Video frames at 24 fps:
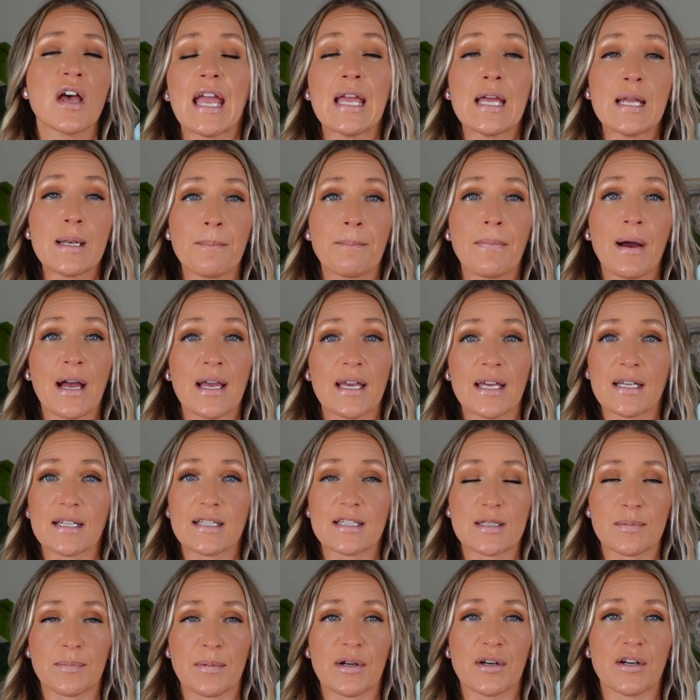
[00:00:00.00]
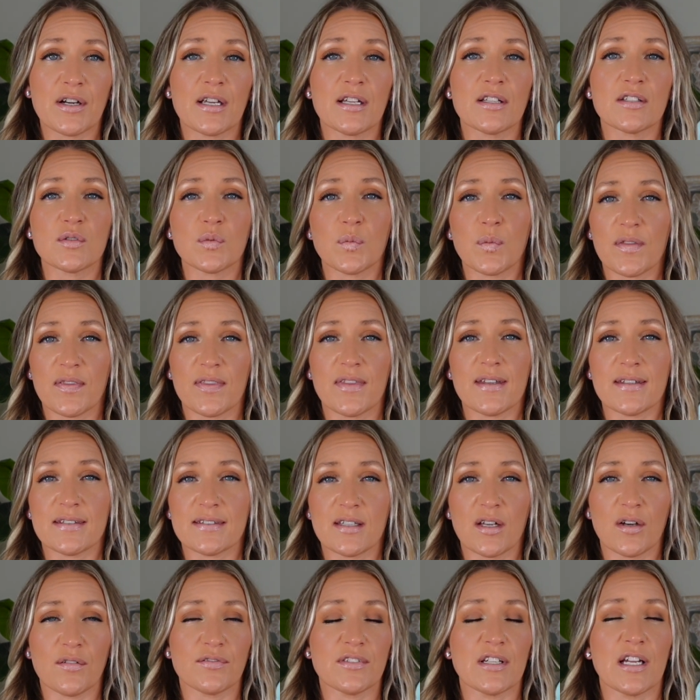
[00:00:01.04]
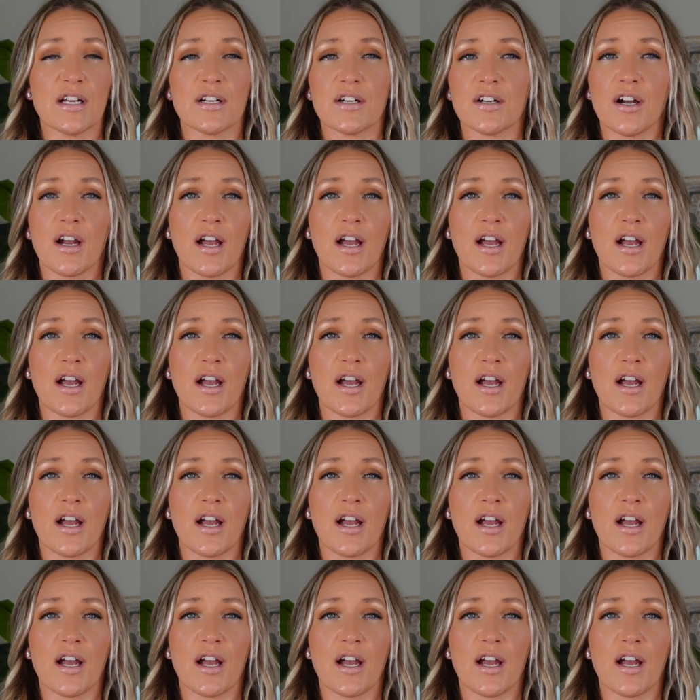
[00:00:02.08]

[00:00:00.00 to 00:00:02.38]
In my experience with this self tanner,